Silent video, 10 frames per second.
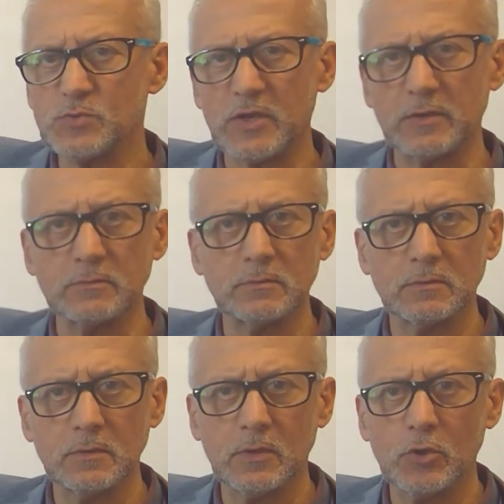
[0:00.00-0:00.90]
1,
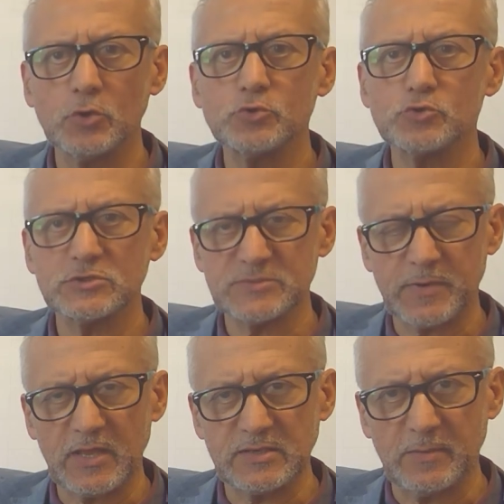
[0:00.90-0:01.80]
draw a
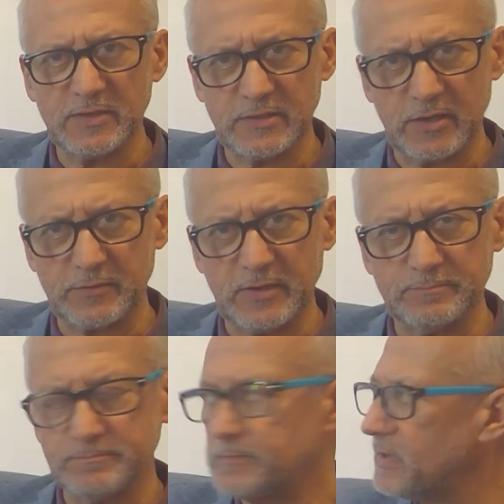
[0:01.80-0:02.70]
supply and demand diagram.
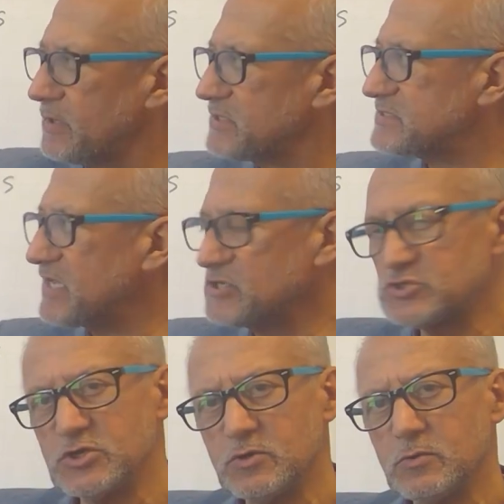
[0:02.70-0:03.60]
Stage
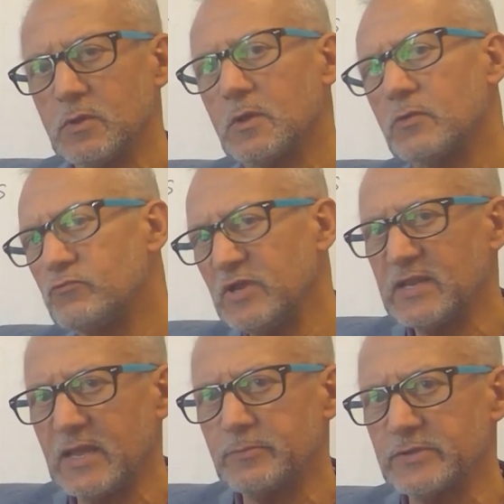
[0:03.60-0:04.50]
2,
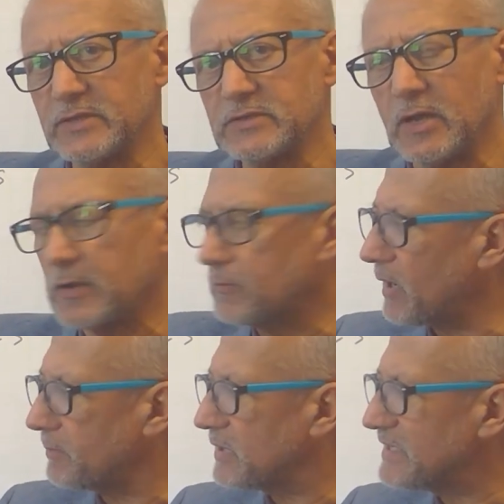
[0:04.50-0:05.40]
relabel that
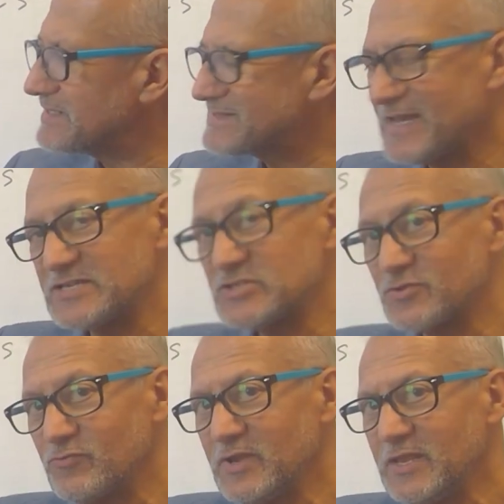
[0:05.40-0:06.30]
diagram. Stage
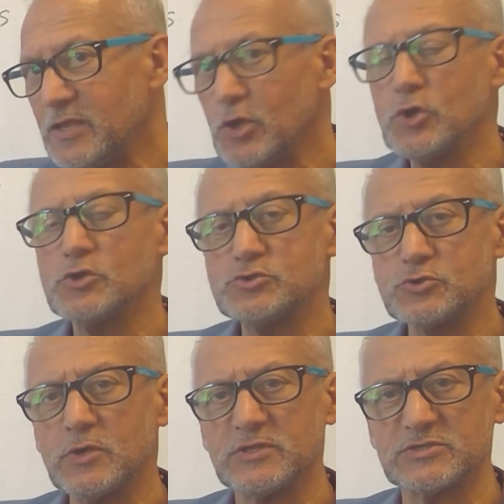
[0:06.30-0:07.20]
3,
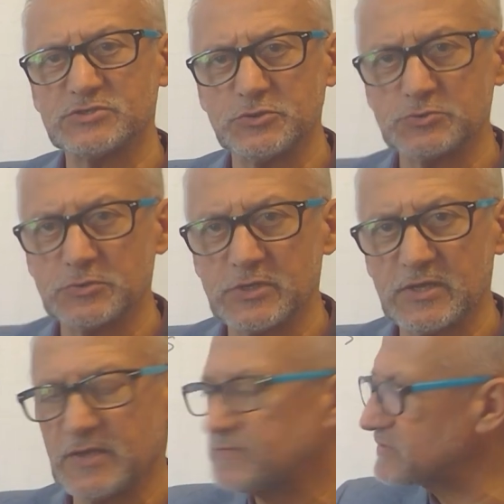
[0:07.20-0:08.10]
draw in the social
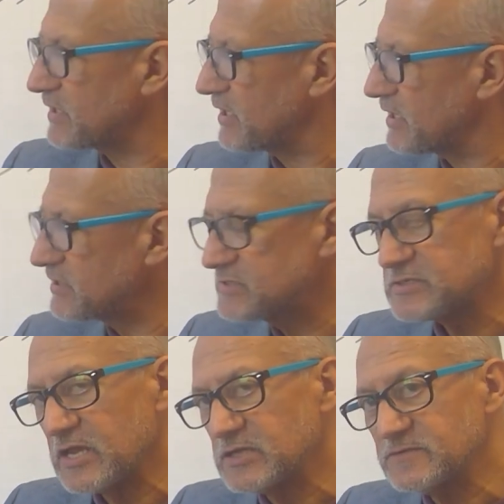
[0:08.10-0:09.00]
curves.
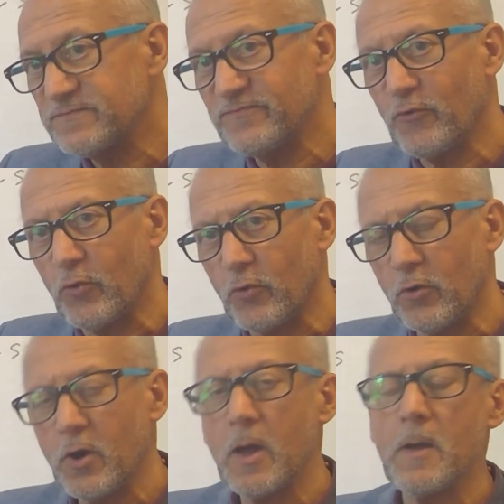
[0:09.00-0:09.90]
Stage
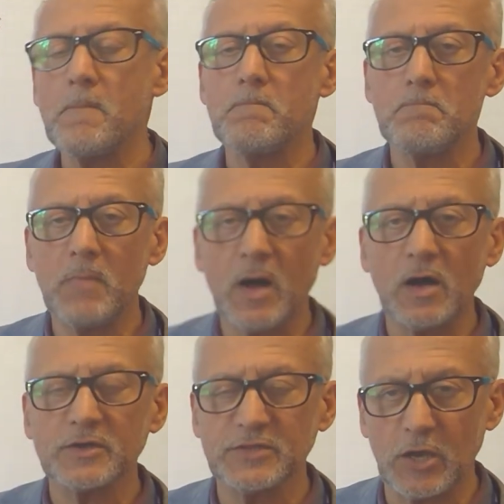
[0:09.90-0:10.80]
4,
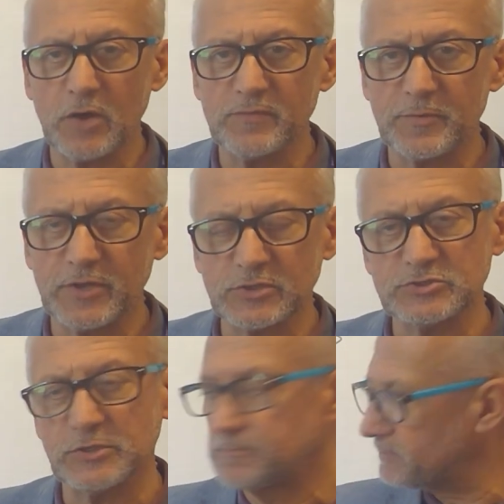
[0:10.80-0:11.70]
mark the
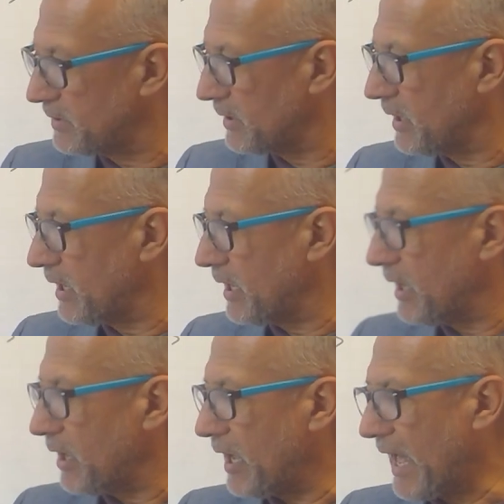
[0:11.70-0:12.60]
overproduction
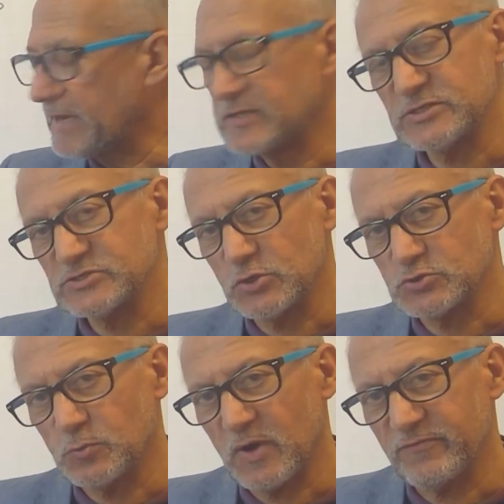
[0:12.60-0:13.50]
and the
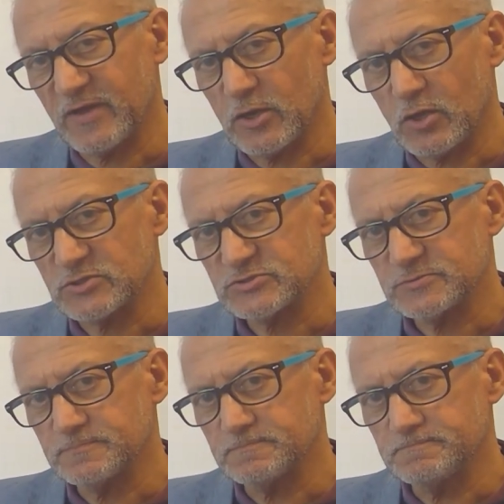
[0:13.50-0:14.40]
social welfare loss.
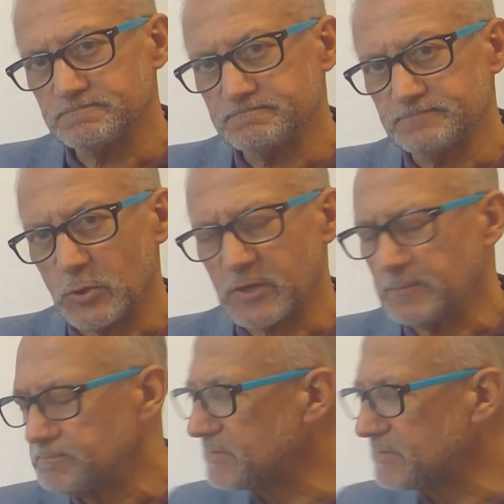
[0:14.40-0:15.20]
Okay,